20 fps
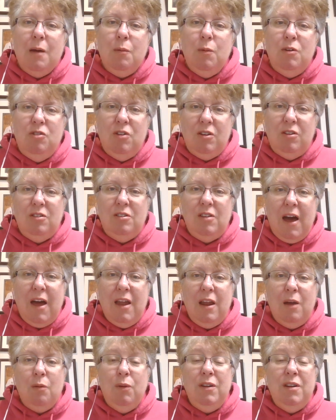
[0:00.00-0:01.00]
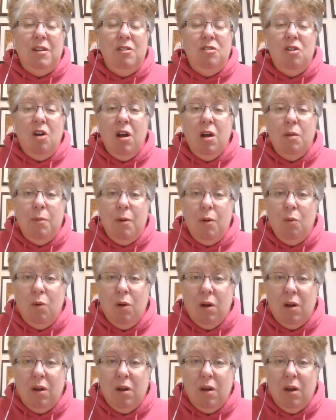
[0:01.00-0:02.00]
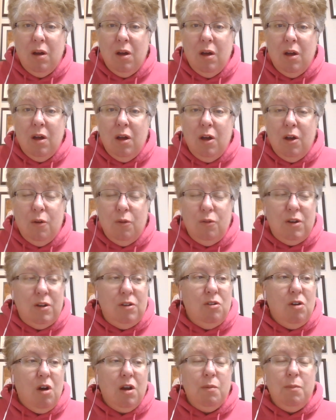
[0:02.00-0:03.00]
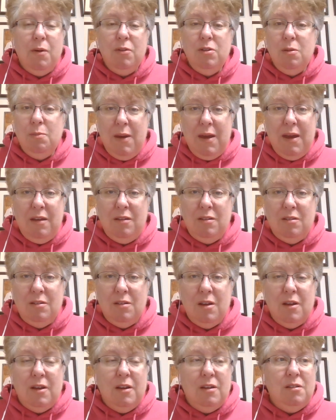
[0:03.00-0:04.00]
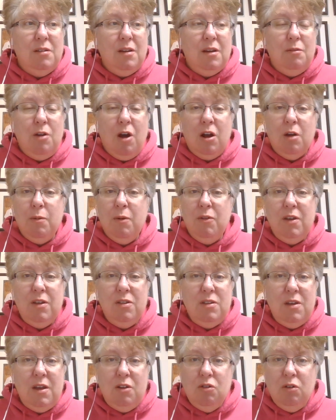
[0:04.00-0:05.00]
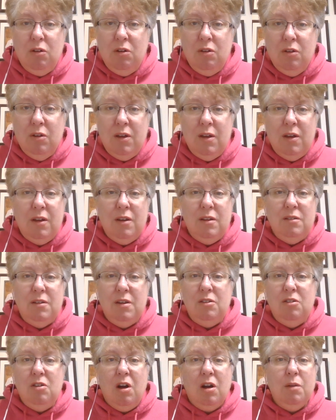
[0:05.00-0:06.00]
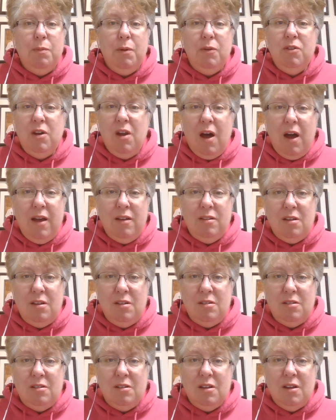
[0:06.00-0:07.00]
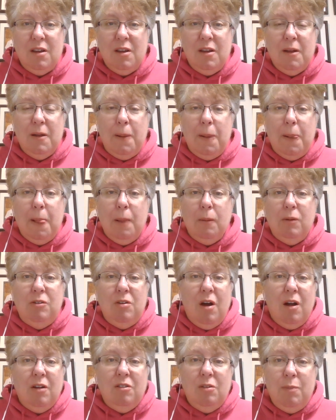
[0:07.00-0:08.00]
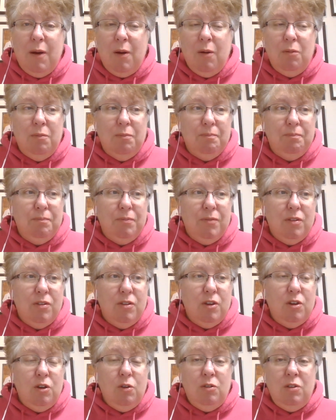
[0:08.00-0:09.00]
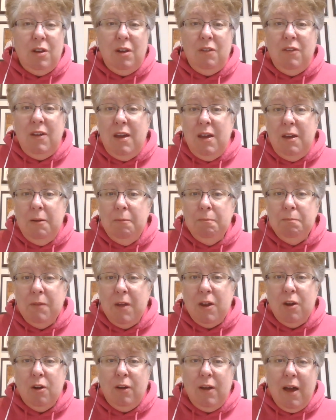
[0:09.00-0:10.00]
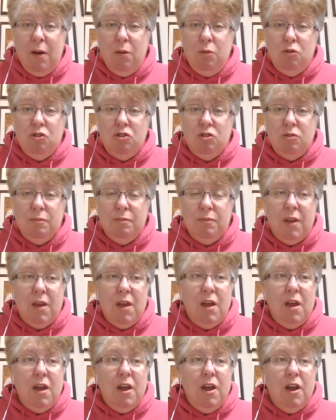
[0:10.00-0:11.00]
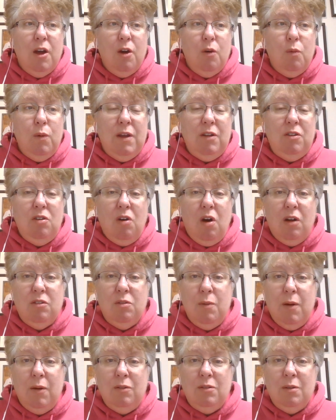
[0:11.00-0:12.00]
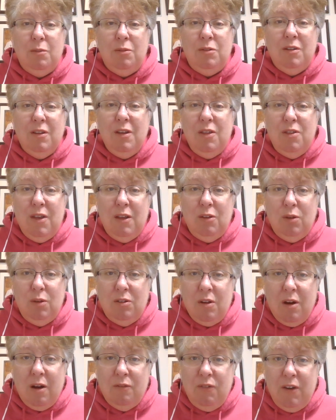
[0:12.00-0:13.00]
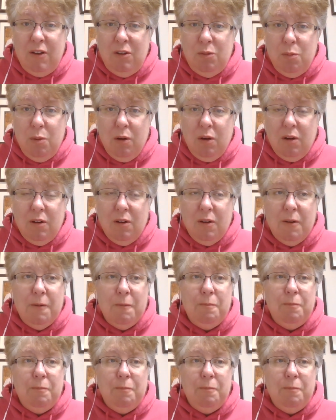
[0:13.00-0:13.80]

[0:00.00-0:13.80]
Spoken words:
And we just sat and we didn't talk about work. Didn't talk about the base. Didn't talk about the cathedral. Didn't talk about the diocese. We talked about the new TV on our couch. We talked about some silly things we saw on Facebook.